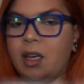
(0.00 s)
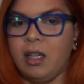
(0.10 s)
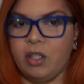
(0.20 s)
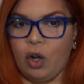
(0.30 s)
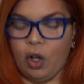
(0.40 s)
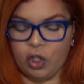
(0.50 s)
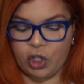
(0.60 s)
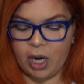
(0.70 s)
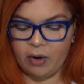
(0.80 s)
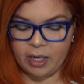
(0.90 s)
It's called
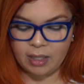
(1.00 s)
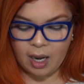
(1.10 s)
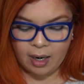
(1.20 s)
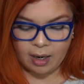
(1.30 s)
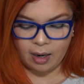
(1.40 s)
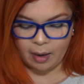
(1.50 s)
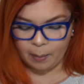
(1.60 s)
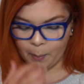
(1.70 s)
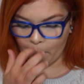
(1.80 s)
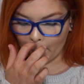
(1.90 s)

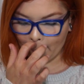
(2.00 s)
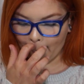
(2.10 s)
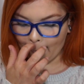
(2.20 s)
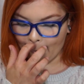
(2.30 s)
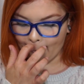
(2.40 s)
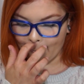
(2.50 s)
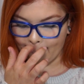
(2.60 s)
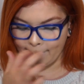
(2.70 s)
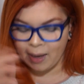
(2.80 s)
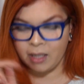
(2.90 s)
Cherrie.com.
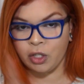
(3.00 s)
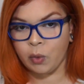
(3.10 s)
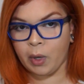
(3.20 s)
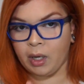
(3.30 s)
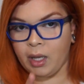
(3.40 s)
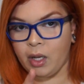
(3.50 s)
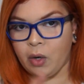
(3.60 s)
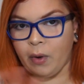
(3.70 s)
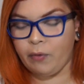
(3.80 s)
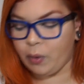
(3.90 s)
I just want to let you
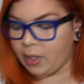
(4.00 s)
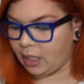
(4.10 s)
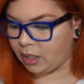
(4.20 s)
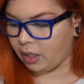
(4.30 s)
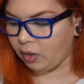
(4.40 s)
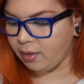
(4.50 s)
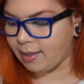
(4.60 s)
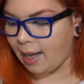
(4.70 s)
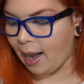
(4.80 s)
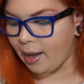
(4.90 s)
know a few
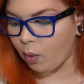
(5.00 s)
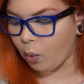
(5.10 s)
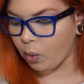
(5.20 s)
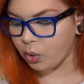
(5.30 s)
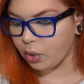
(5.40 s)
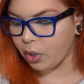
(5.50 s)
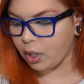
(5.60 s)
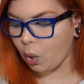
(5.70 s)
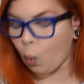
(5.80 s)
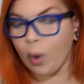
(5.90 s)
details. I
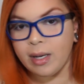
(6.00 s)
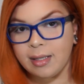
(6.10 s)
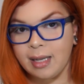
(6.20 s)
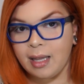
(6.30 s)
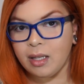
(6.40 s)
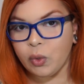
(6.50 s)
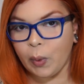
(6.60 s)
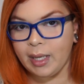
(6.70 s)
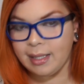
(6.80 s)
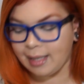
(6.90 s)
ordered Wednesday the
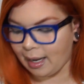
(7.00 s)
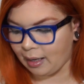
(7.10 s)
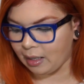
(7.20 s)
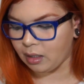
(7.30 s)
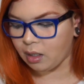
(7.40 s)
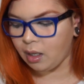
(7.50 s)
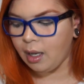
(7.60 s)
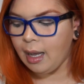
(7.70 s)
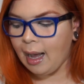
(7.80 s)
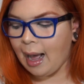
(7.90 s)
22nd.
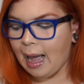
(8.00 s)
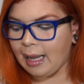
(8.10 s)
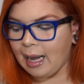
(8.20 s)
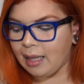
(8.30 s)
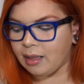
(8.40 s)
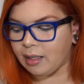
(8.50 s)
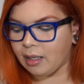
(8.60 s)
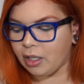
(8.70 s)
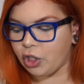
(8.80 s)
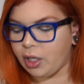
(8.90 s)
I got
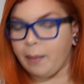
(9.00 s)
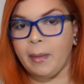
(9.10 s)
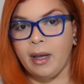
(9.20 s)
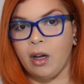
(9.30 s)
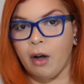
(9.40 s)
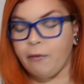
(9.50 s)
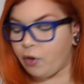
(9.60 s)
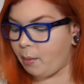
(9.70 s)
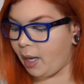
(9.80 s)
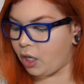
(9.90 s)
the shipment
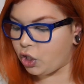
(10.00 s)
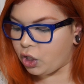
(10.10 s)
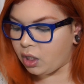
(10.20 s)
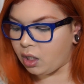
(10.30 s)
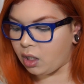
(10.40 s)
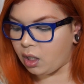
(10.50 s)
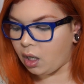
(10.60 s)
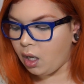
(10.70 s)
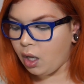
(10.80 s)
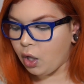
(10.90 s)

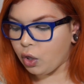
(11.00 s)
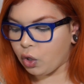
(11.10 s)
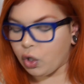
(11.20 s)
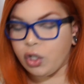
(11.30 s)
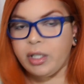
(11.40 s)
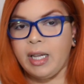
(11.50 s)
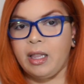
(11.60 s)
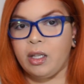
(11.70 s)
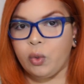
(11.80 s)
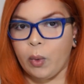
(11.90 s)
confirmation Thursday
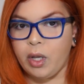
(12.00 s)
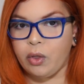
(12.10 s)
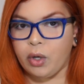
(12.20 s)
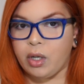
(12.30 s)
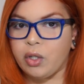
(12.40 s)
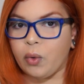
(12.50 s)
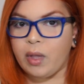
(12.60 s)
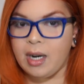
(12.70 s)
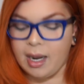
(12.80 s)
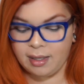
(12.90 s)
the 23rd. So
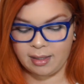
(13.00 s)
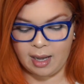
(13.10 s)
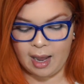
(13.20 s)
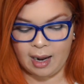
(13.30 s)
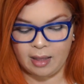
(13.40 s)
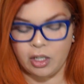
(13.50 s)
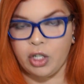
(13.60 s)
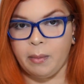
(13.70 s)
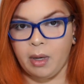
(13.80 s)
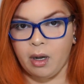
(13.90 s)
the next day I got the
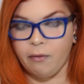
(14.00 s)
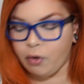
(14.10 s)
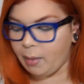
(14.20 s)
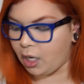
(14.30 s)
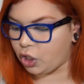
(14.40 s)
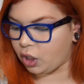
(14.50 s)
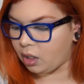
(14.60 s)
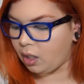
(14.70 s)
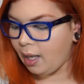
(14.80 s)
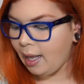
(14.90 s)
shipment confirmation.